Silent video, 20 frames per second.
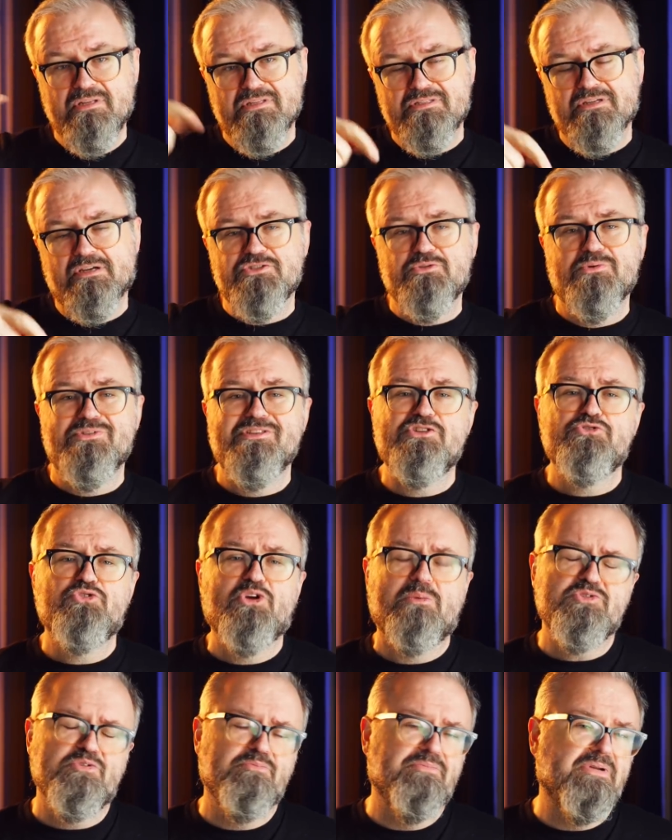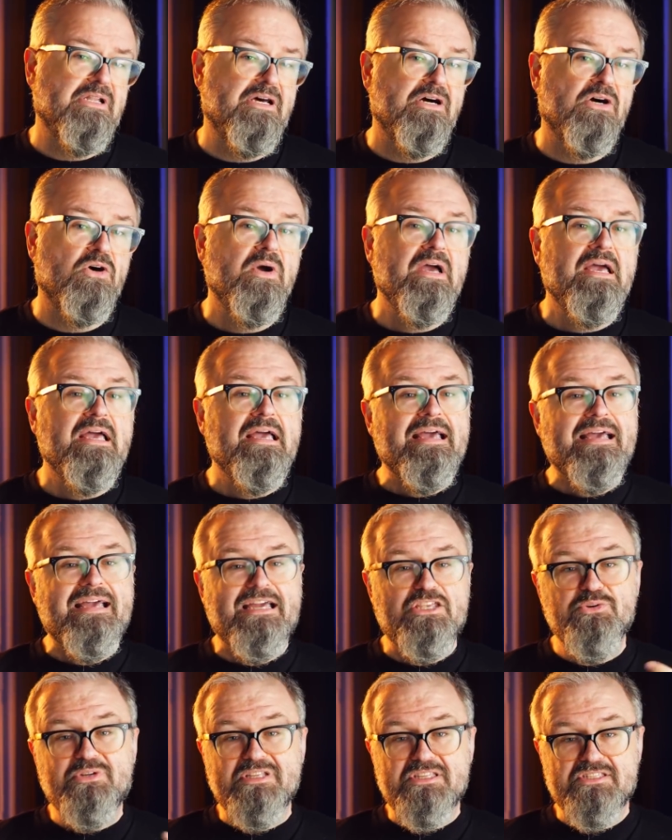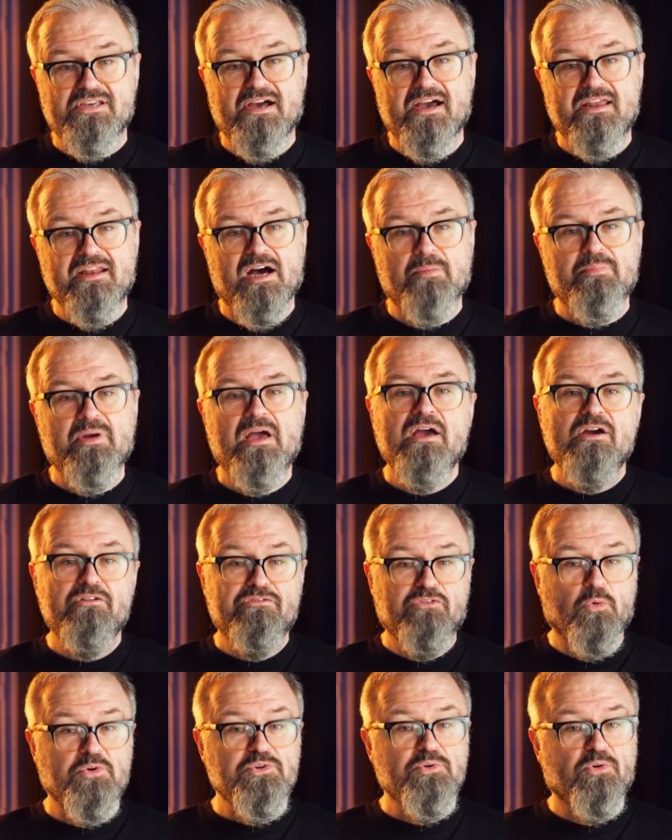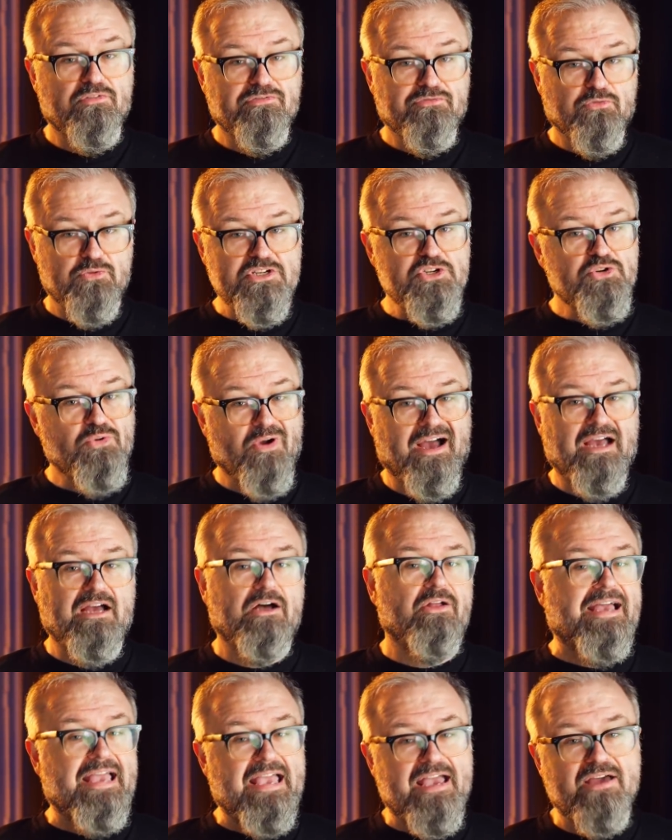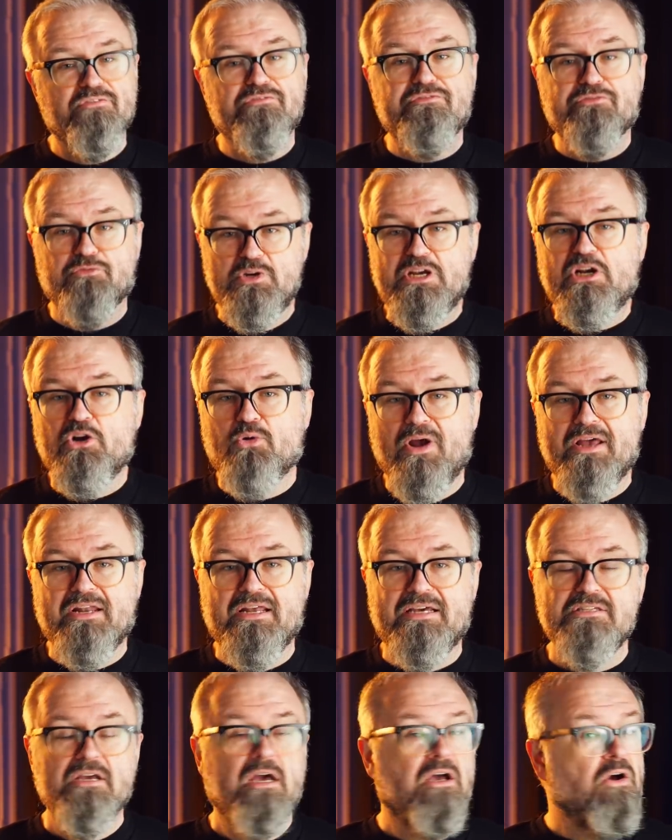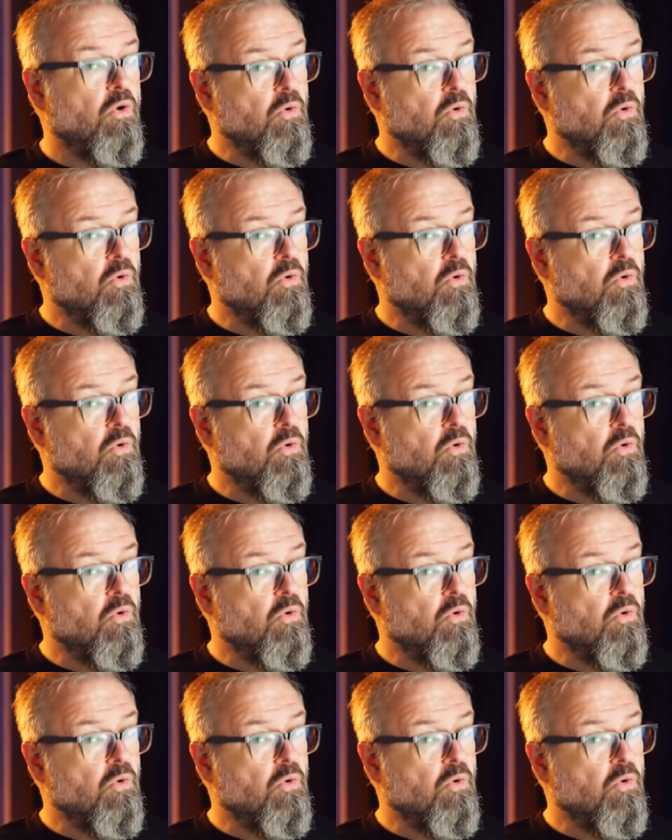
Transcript: It's also in the description below. And you can sign up for your free trial and free credit,